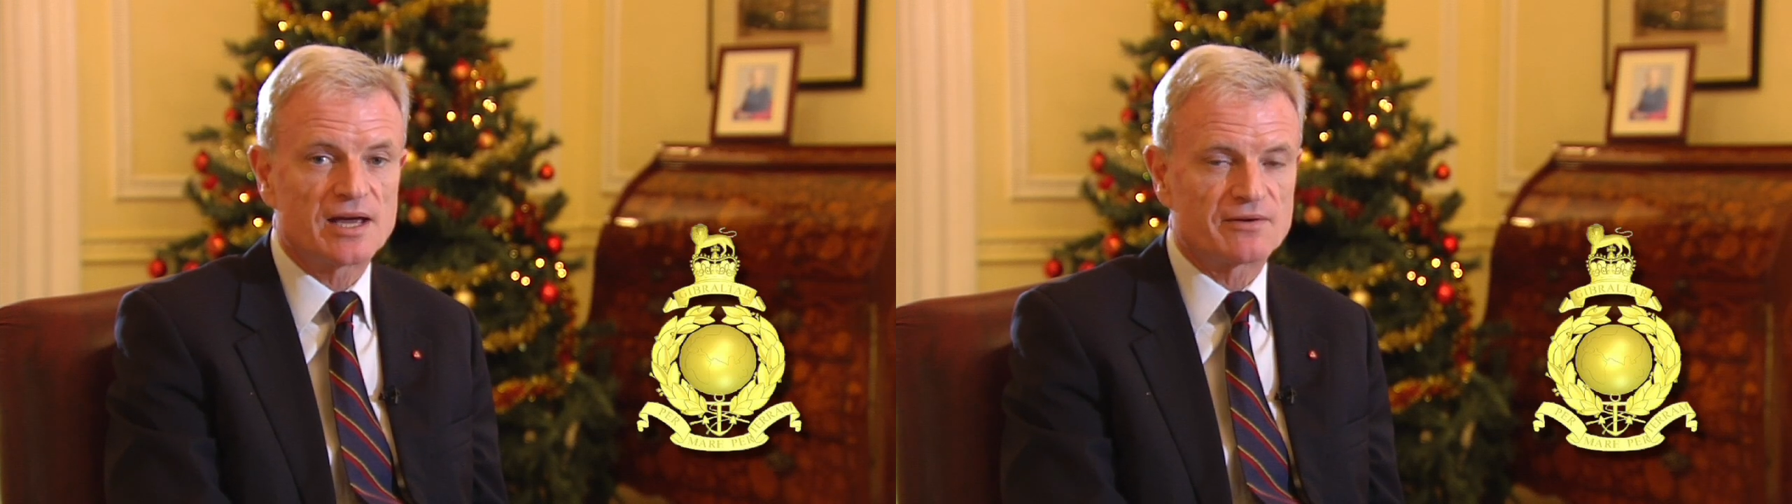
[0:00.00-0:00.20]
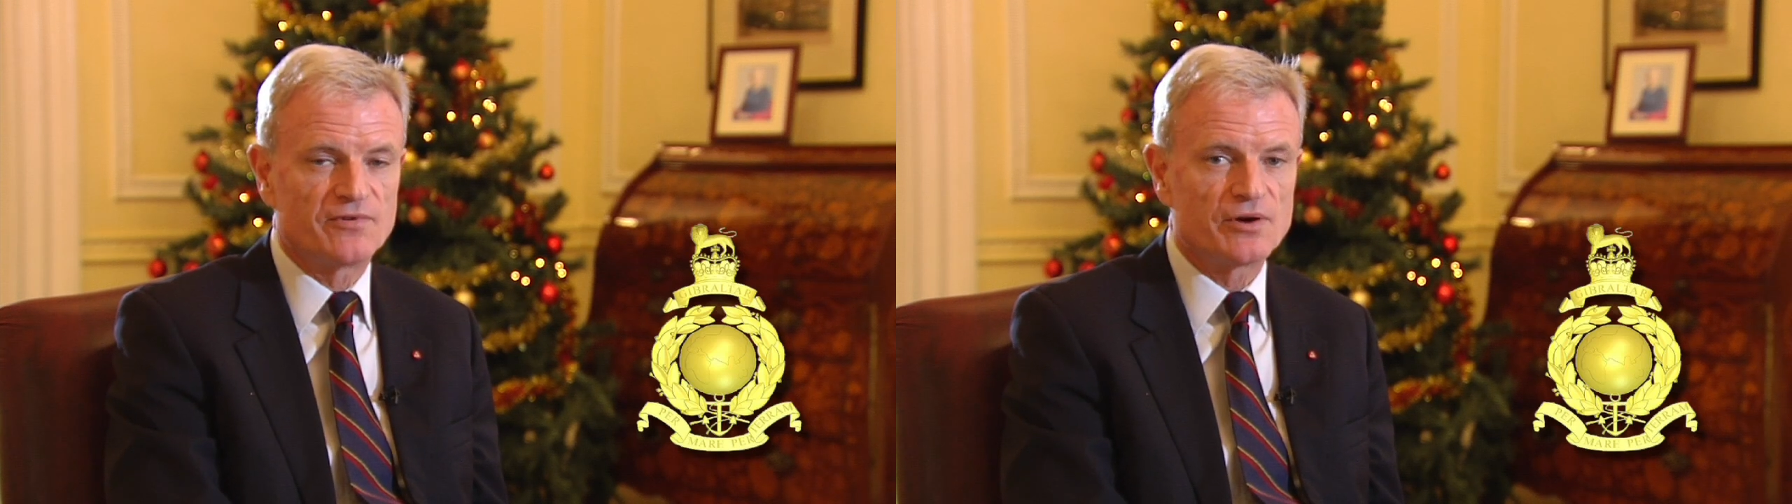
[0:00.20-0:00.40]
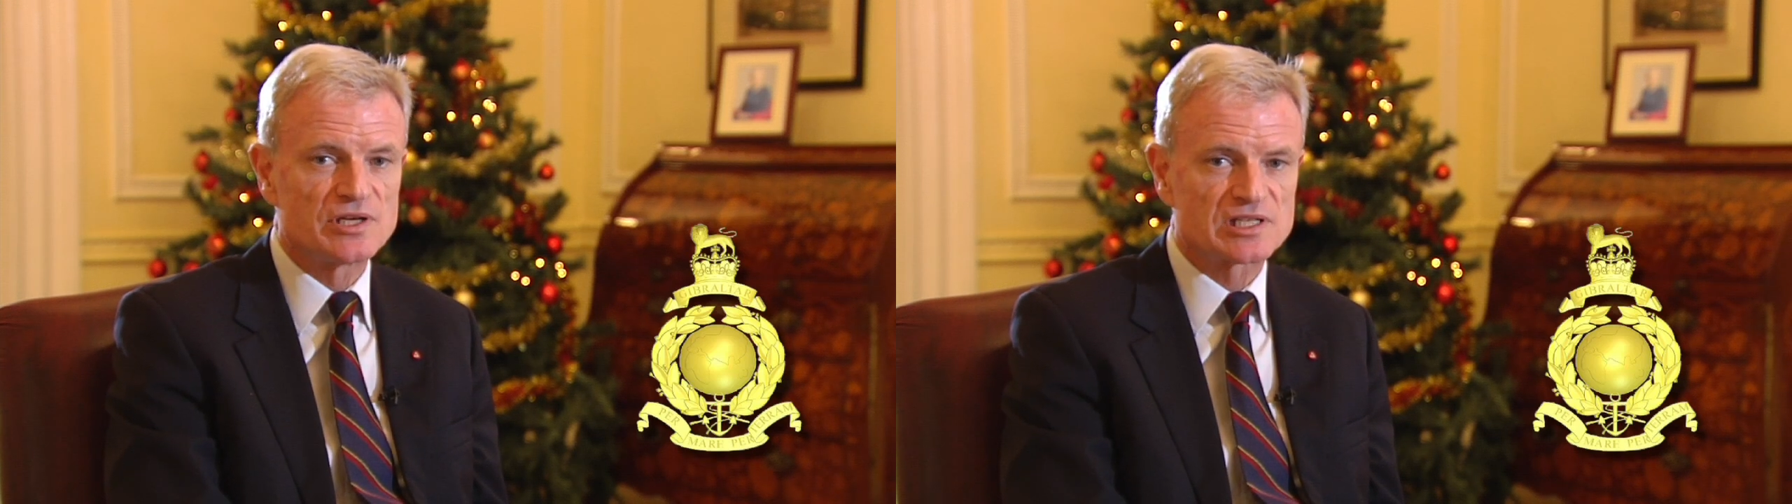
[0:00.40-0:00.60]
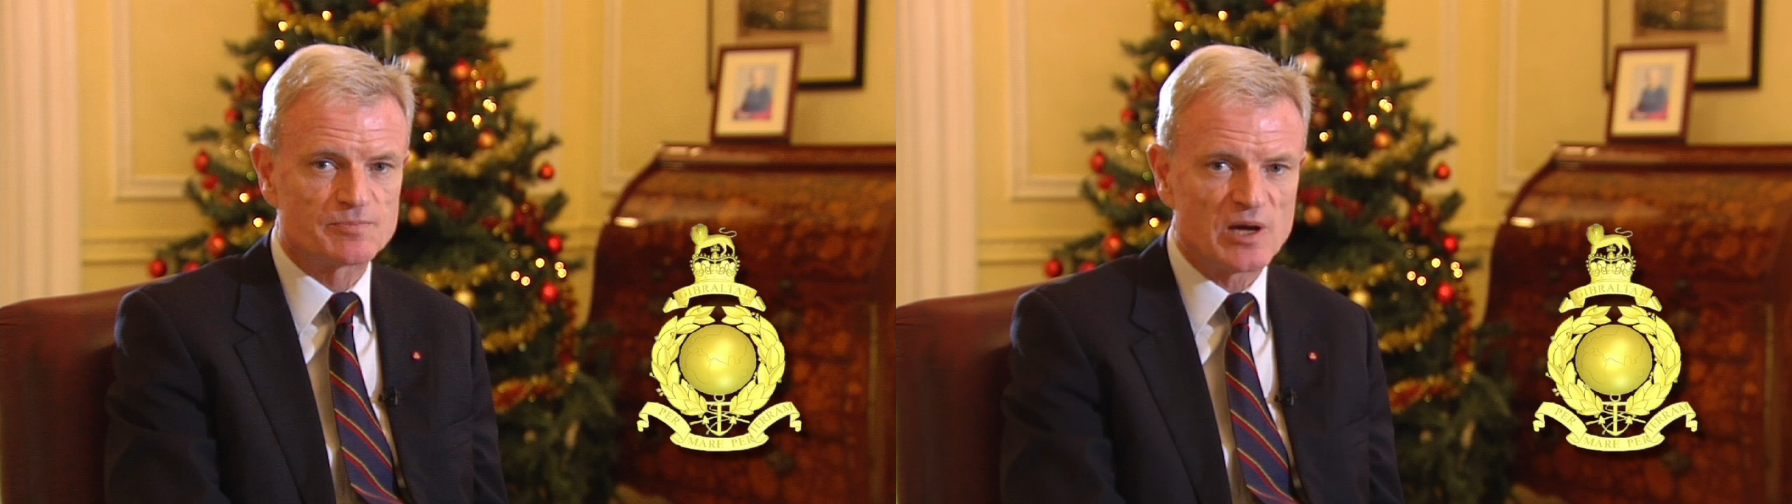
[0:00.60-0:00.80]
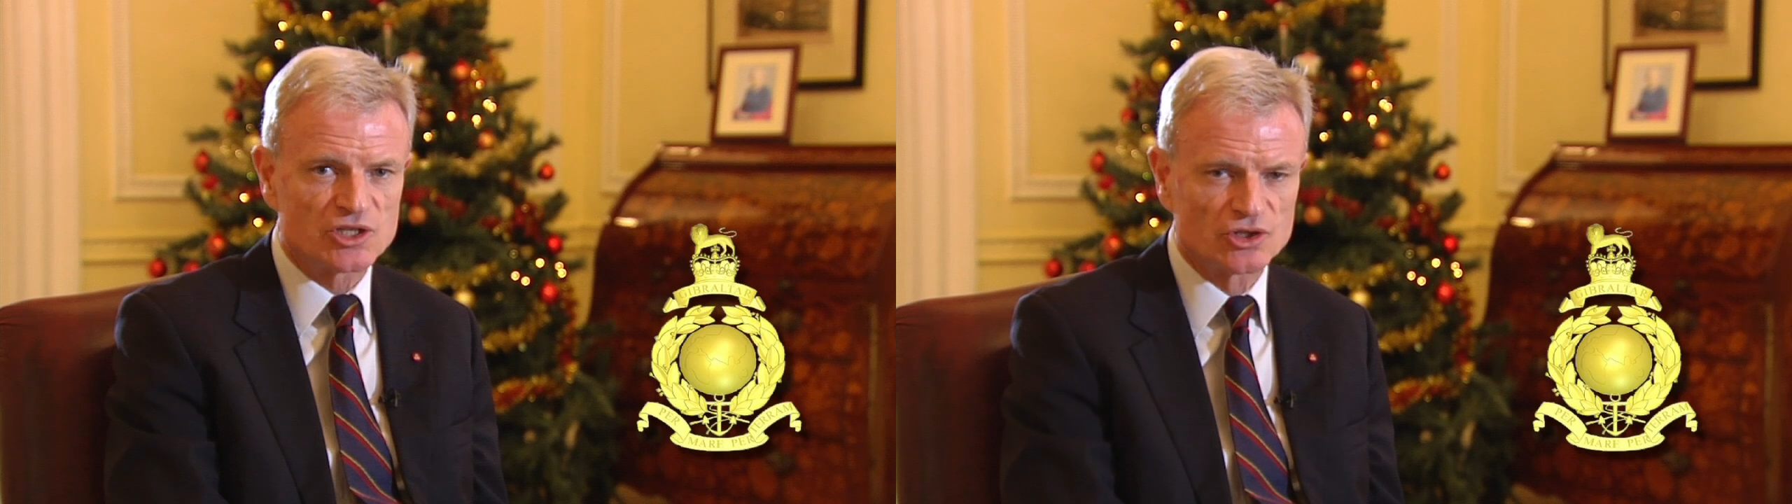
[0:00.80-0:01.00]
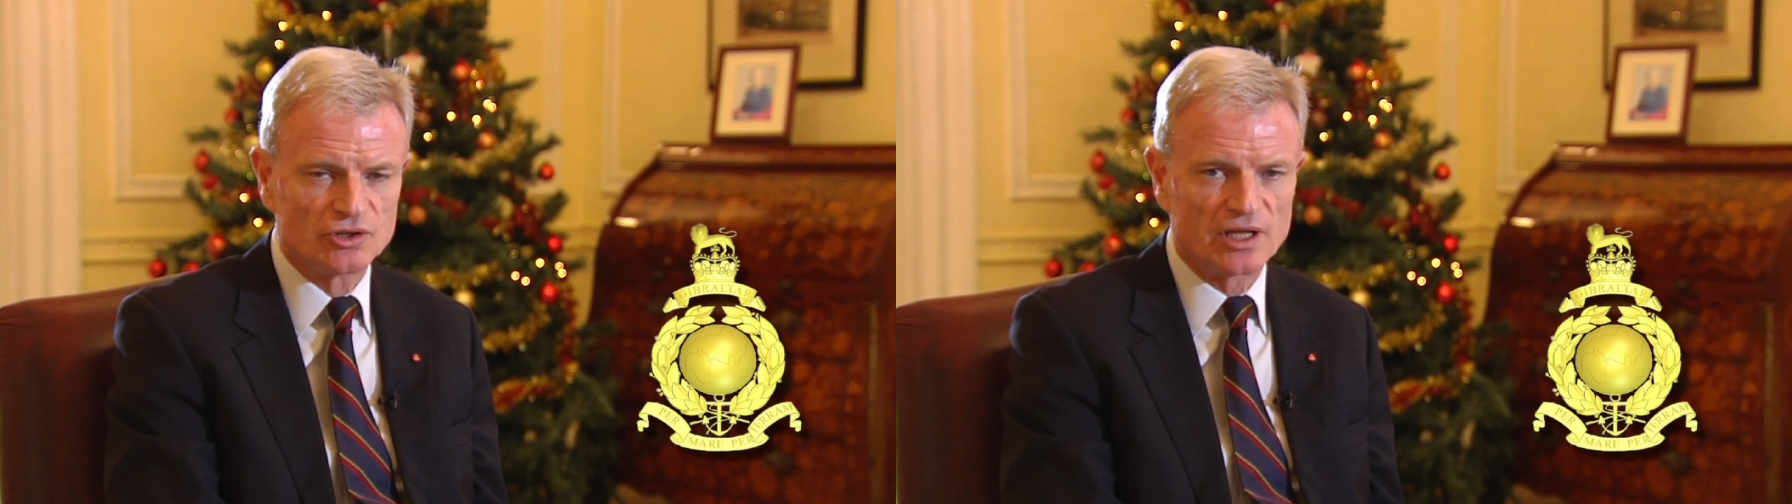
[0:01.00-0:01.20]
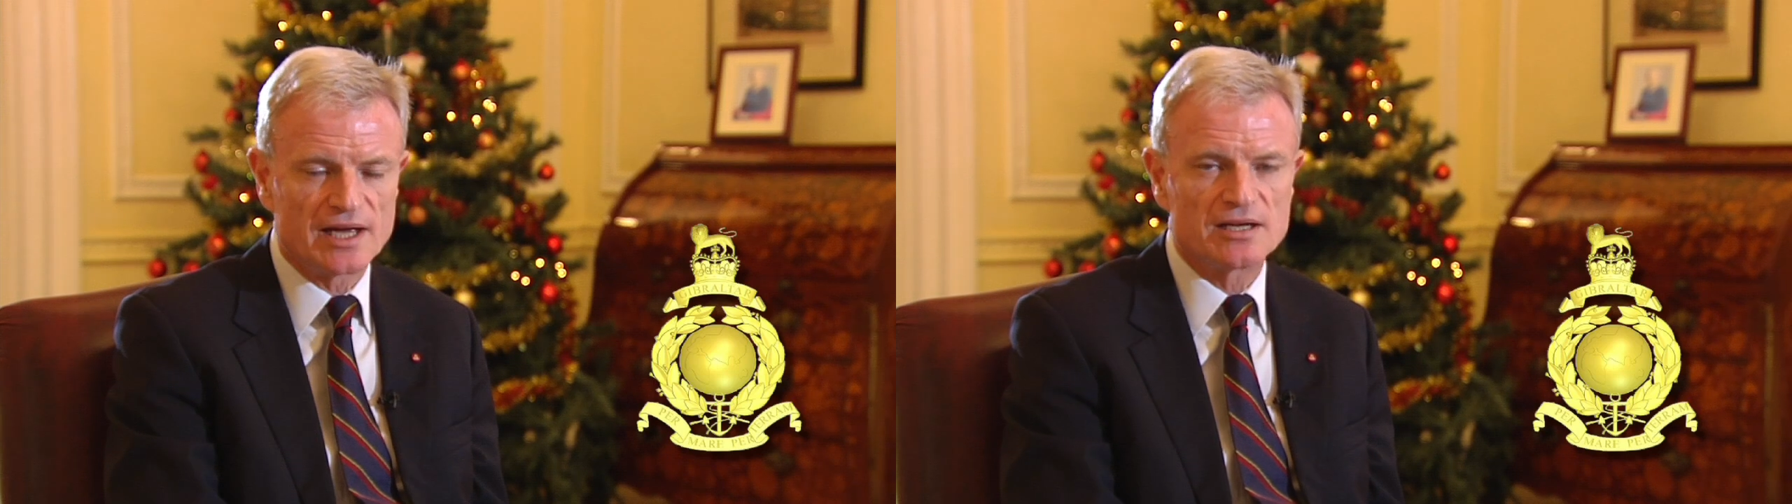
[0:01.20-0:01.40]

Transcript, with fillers: That very special